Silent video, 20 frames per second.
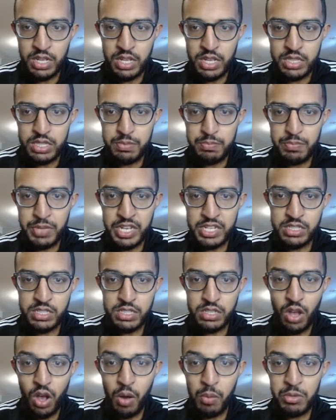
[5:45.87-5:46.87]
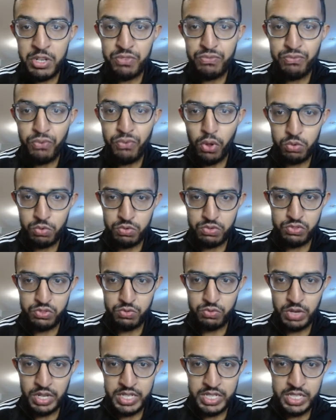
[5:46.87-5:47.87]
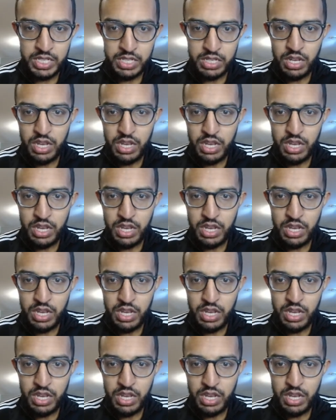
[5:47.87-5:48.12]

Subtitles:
It depends. How many followers do I need?